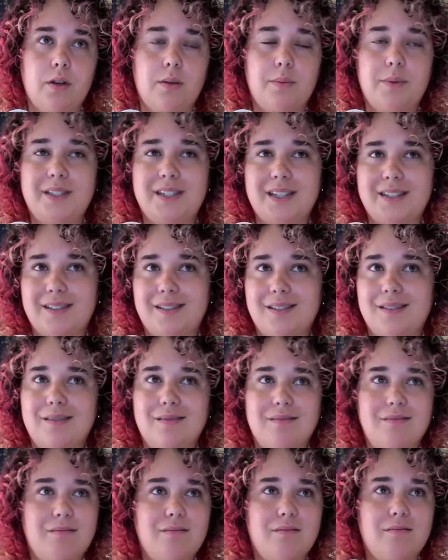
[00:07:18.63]
because that's
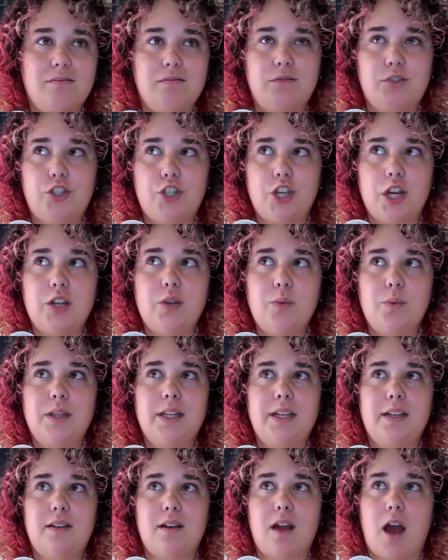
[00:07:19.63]

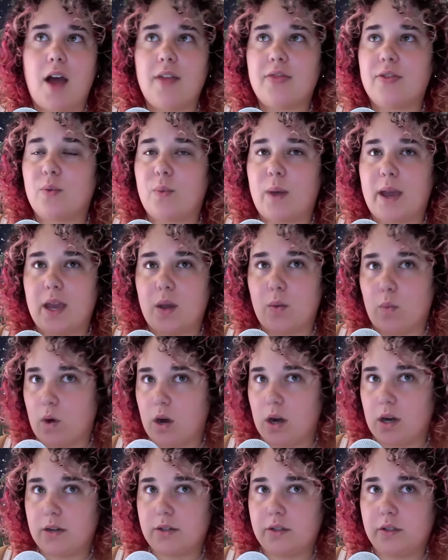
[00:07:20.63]
genuinely not the way it
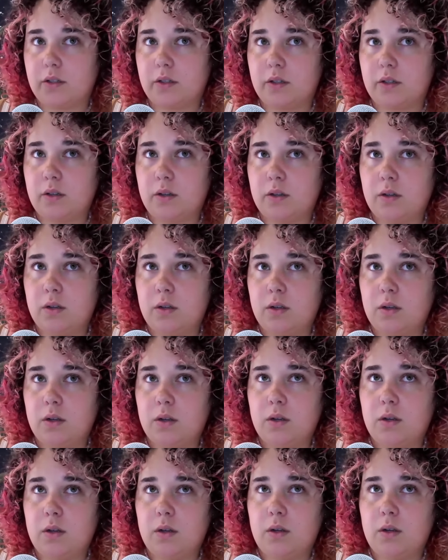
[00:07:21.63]
works.
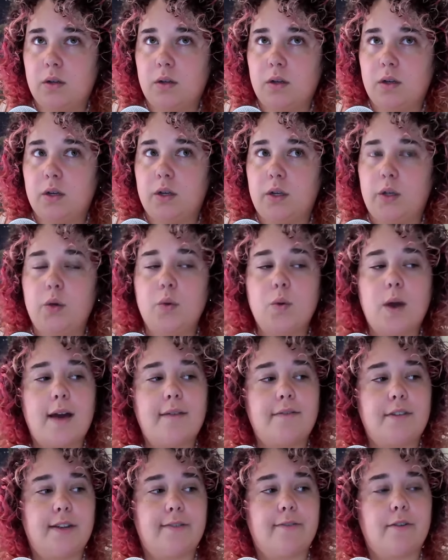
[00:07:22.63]
You
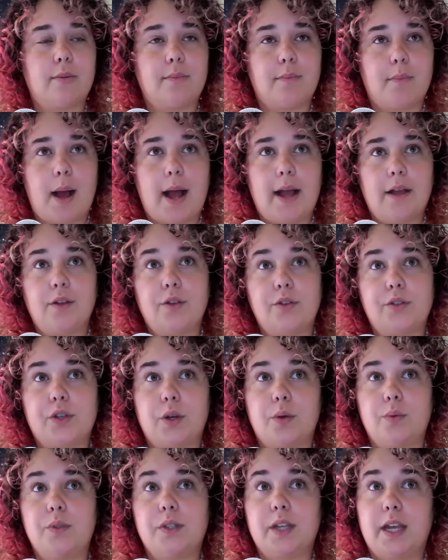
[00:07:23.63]
have different
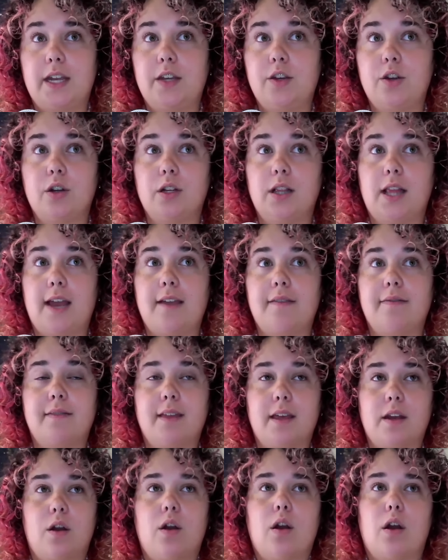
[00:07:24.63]
milestones in your life
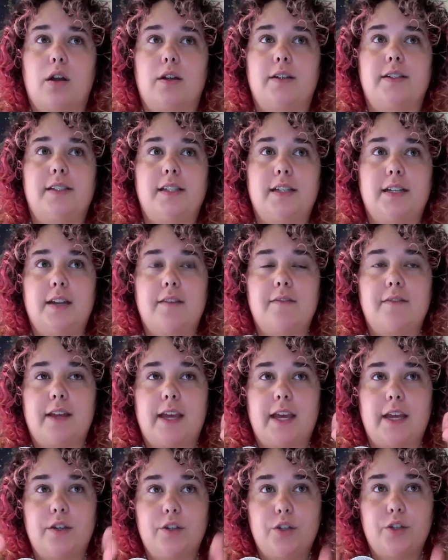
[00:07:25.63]
that are
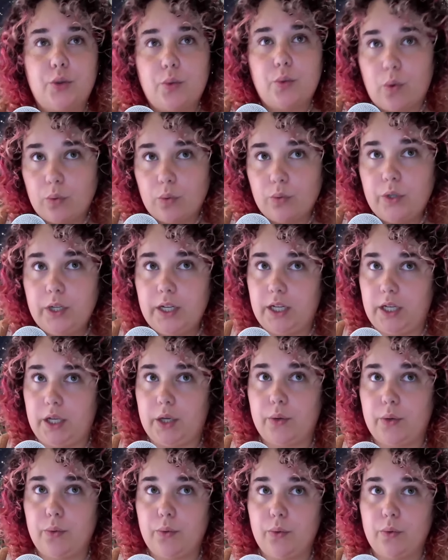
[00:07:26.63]
significant to only
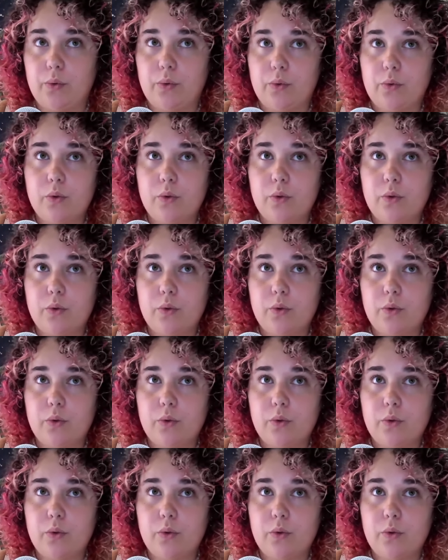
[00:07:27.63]
you.